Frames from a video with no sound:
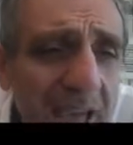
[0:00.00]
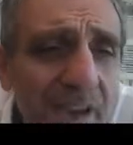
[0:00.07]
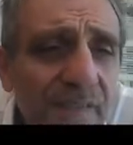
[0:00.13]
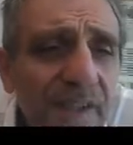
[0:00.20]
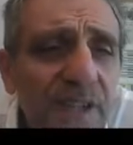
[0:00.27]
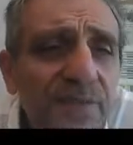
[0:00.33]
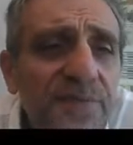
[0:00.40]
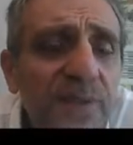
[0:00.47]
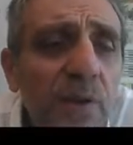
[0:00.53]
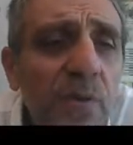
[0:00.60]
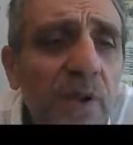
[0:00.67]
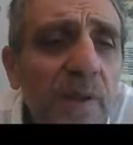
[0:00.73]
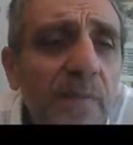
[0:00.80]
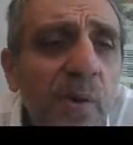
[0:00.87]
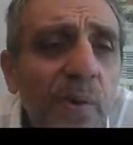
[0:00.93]
any
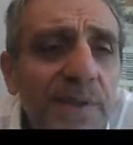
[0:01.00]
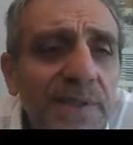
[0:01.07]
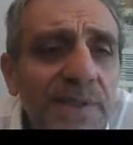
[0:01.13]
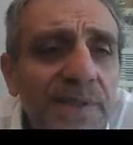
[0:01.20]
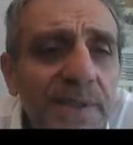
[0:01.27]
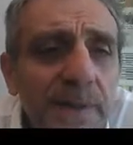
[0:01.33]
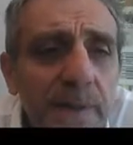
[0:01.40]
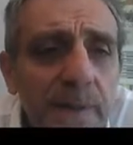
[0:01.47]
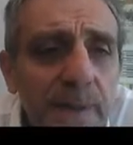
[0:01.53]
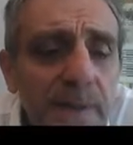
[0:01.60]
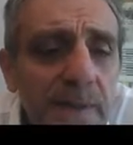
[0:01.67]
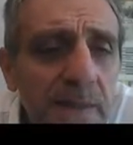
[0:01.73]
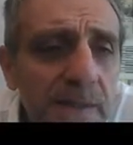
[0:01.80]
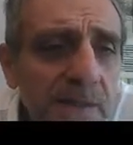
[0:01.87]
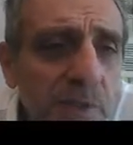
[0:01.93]
floating points
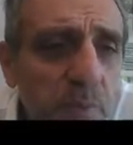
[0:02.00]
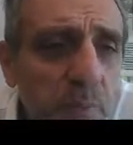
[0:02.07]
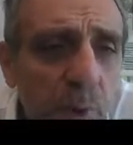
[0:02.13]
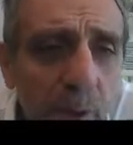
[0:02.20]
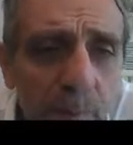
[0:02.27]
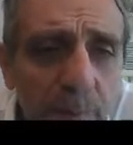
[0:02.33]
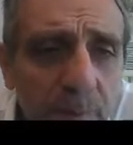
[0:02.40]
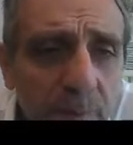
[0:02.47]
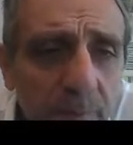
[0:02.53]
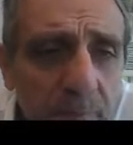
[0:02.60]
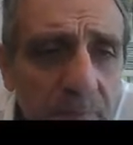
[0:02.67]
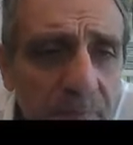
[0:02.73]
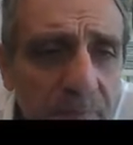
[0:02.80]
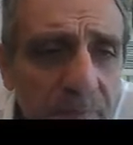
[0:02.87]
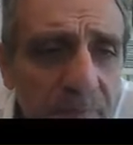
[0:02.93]
in this problem?
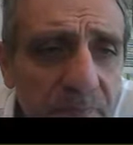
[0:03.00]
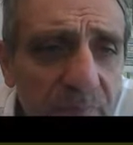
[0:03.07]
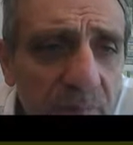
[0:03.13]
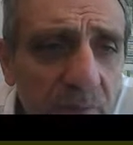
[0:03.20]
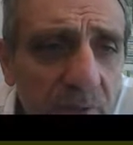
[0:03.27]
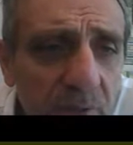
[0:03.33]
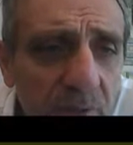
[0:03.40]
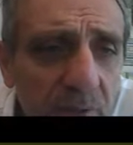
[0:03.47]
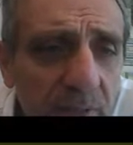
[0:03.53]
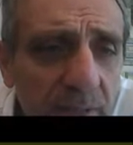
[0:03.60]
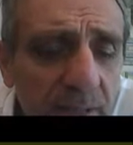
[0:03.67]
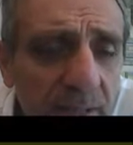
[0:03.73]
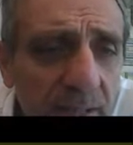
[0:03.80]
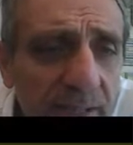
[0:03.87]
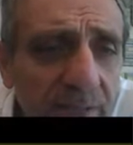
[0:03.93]

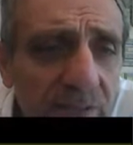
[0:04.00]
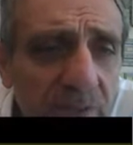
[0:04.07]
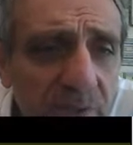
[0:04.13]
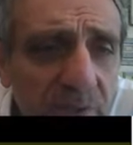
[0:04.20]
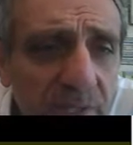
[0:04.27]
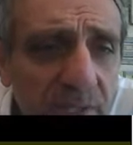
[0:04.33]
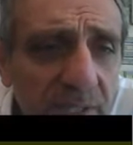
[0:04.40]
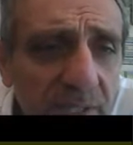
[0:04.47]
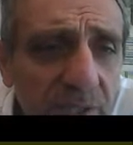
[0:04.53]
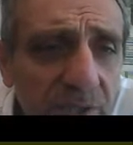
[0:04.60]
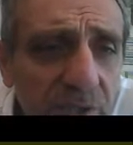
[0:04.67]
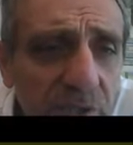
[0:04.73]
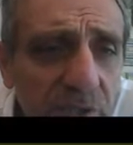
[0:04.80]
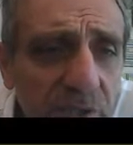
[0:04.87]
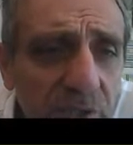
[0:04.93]
Answer is
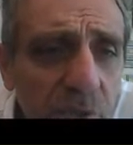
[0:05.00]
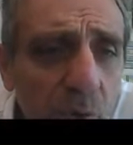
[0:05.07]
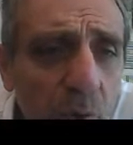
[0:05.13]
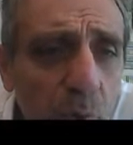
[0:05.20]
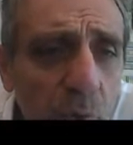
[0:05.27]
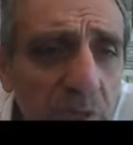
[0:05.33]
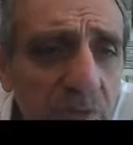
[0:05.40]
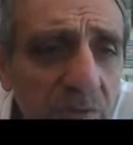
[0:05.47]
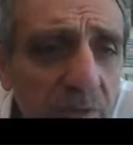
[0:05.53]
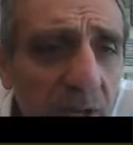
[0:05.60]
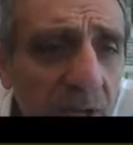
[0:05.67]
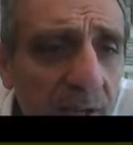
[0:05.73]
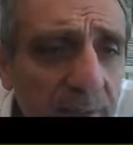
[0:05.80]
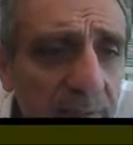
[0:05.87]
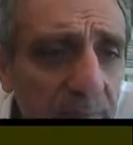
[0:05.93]
no, we do
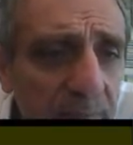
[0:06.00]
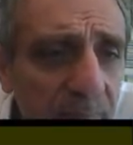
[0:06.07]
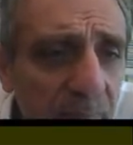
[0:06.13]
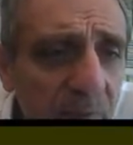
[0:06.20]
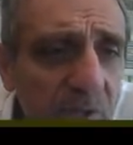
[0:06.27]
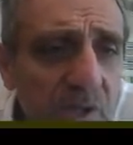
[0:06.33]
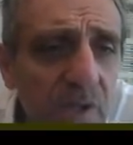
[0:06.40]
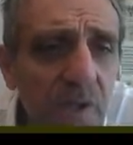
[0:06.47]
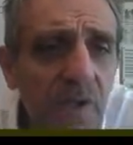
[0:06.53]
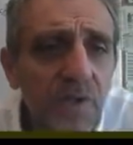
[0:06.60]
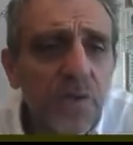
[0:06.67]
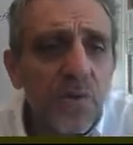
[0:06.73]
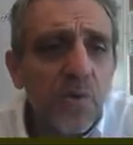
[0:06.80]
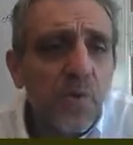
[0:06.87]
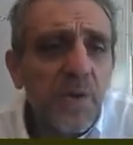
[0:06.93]
not.
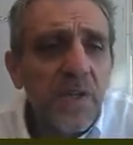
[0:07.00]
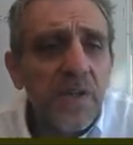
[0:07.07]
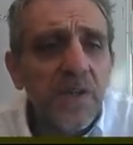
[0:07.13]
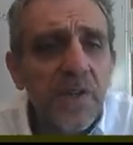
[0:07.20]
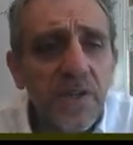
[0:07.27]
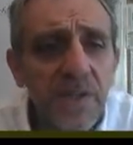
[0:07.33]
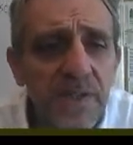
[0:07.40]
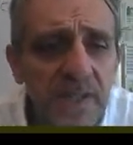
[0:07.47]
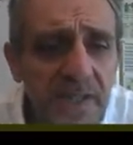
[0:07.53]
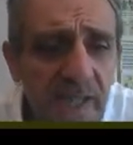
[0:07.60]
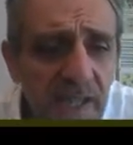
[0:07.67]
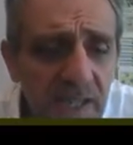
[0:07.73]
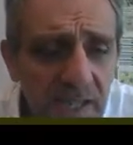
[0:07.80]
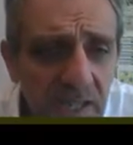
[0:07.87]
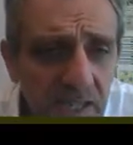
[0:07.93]
So we could
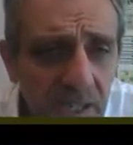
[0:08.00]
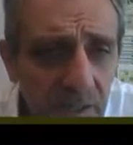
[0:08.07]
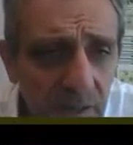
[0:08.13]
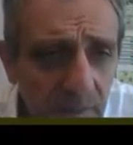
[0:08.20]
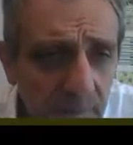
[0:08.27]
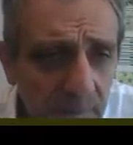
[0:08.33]
say here